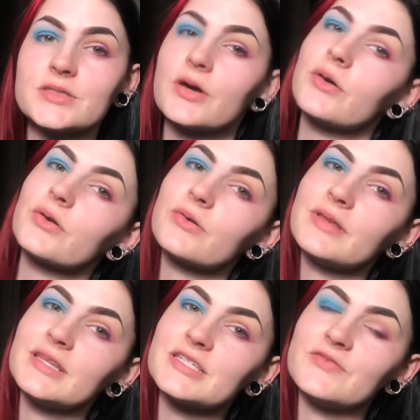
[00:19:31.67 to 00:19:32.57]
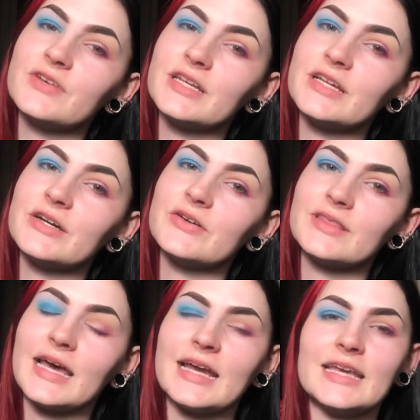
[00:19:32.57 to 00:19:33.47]
That is
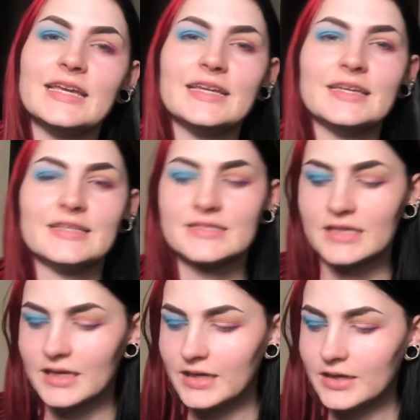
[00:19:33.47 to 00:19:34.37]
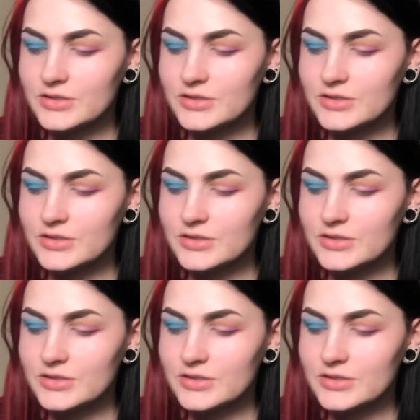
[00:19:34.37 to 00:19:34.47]
2 with the Conspiracy